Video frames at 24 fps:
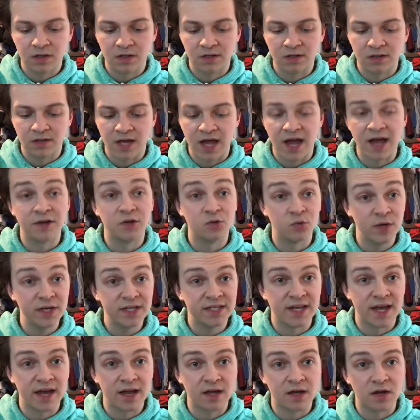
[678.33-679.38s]
had
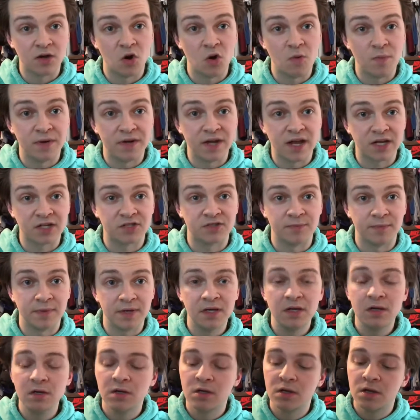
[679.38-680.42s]
TweetDeck open next to
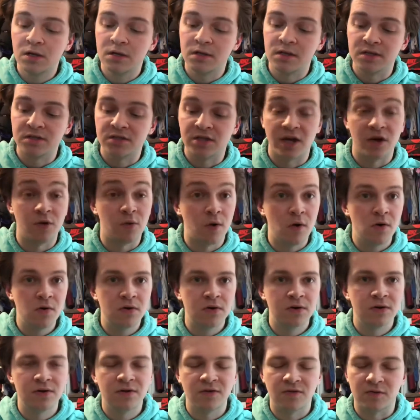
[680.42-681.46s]
me as I
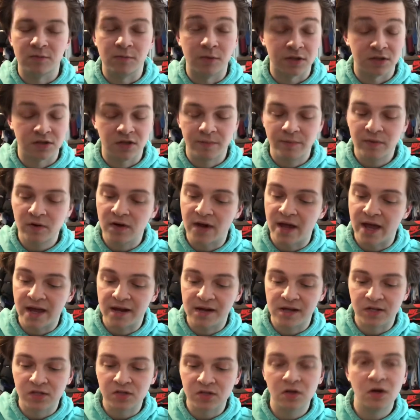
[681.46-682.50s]
awoke from my slumber, and
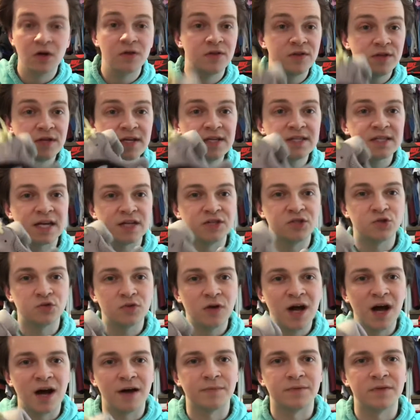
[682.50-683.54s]
I saw these had
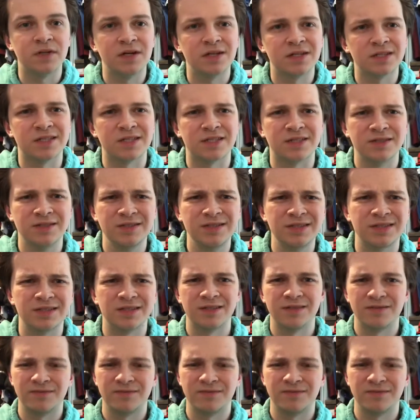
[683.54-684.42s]
dropped, and I was like, what the